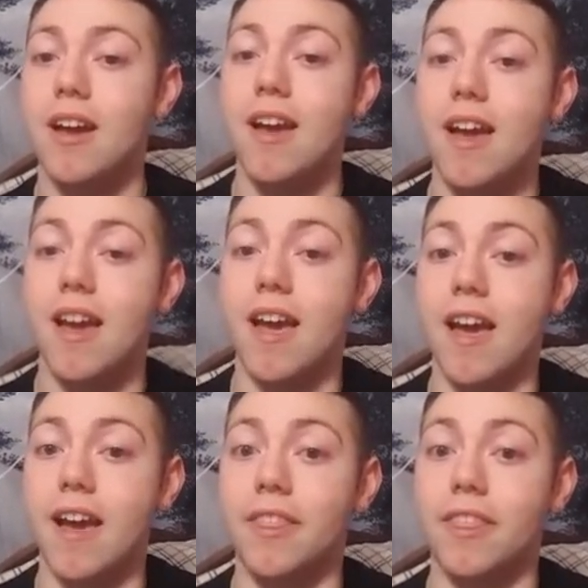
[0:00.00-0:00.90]
And
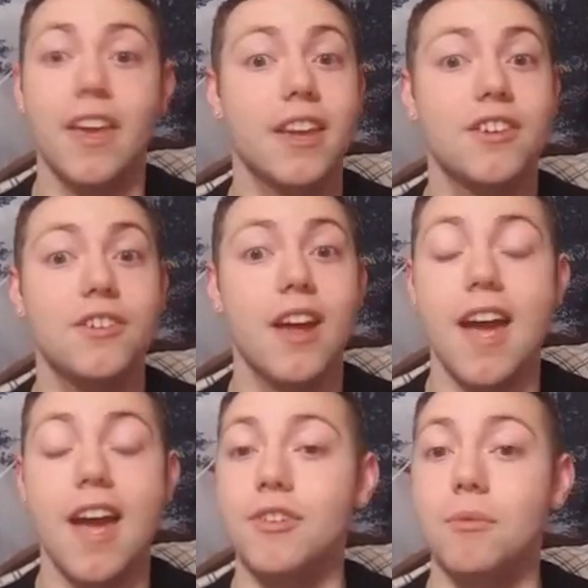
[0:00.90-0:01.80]
thank you to
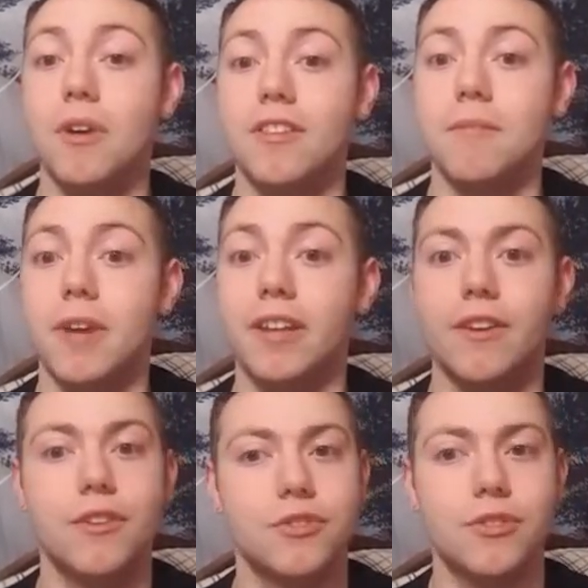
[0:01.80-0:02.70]
everyone that made those
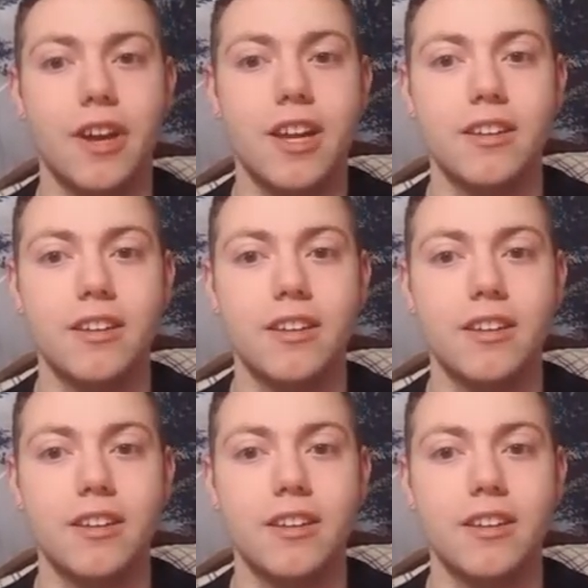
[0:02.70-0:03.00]
great.